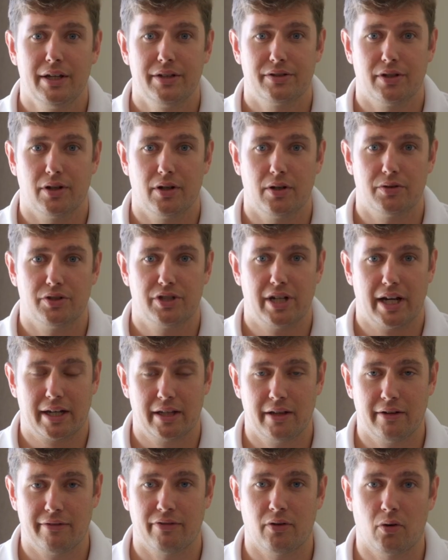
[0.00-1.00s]
So
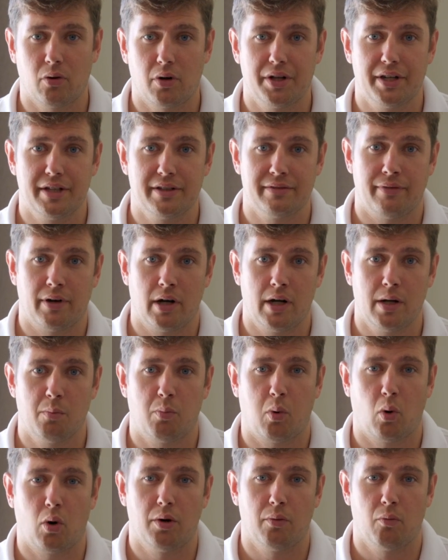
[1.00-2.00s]
checking the flooring is very
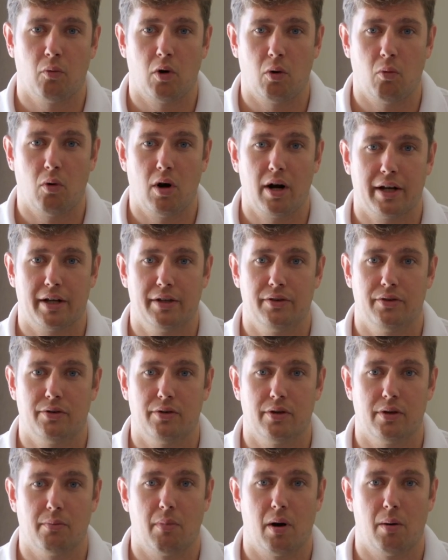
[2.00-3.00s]
important while walking
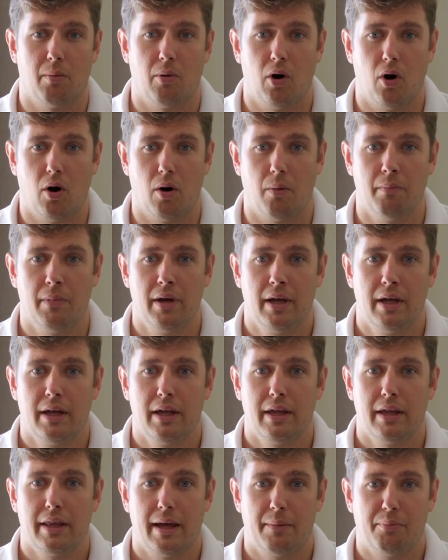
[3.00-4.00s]
through the mobile home.
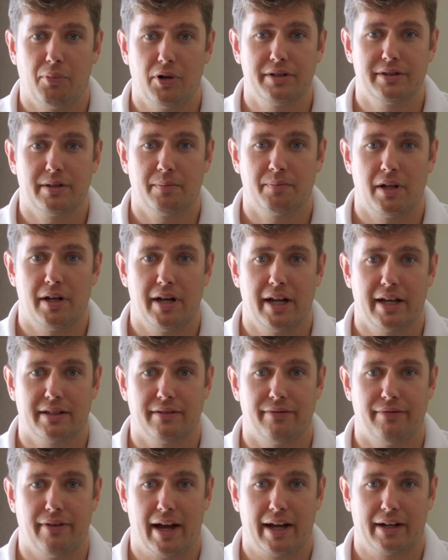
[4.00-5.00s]
That brings up the
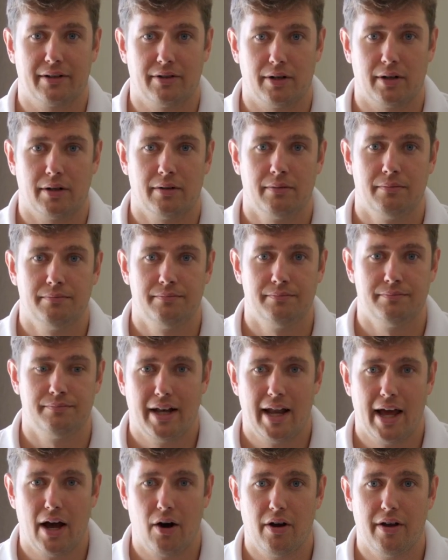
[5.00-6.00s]
next factor.
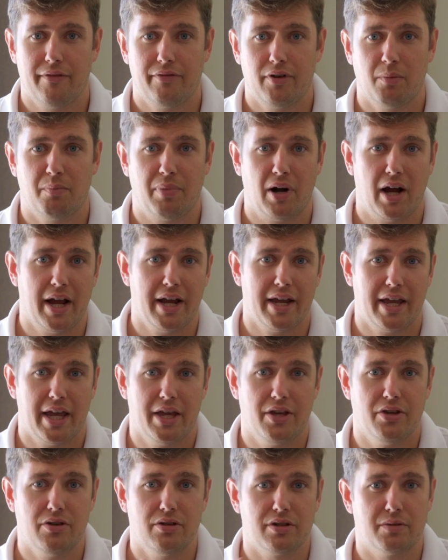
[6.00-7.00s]
Now, if you're buying a
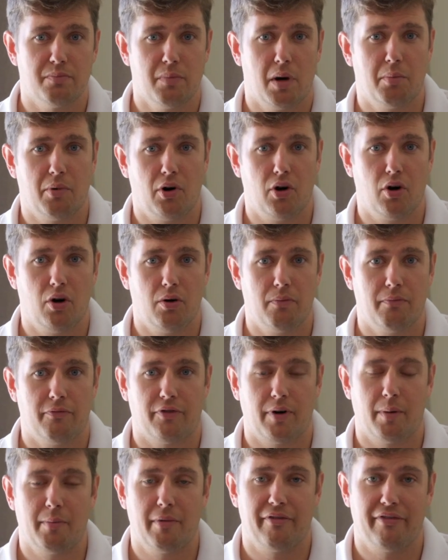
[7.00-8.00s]
used mobile home
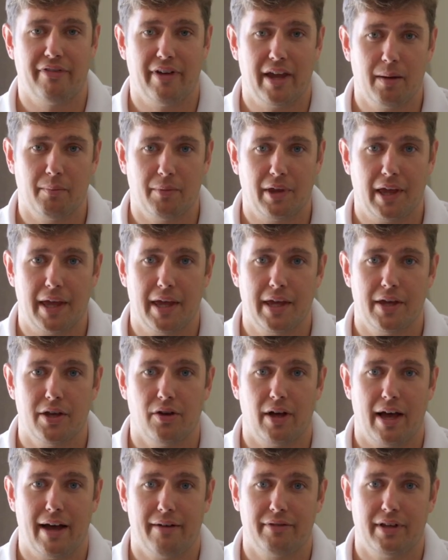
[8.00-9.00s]
from a family,
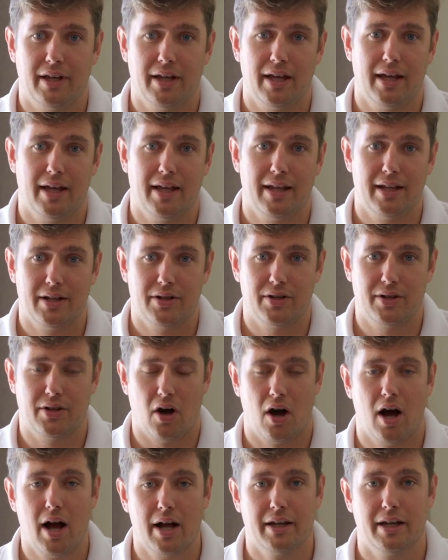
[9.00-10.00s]
you'll have to
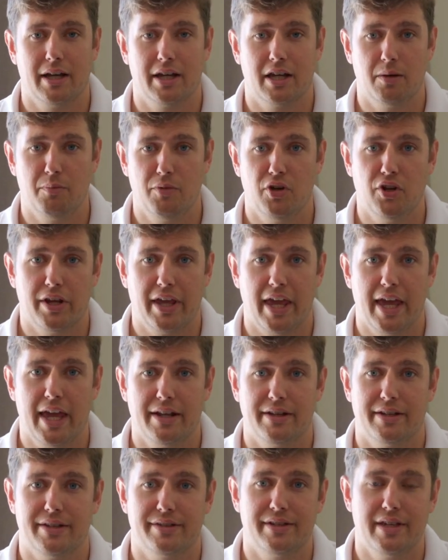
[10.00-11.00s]
talk and
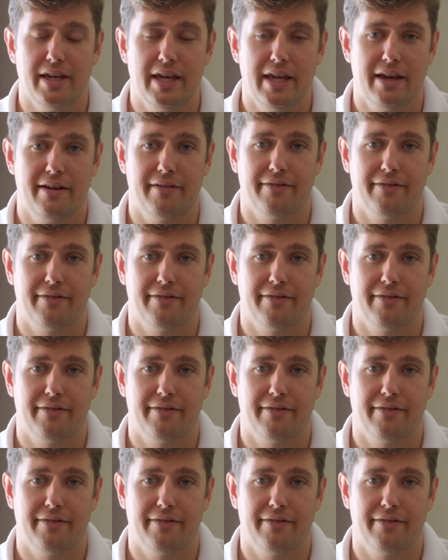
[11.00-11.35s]
communicate to see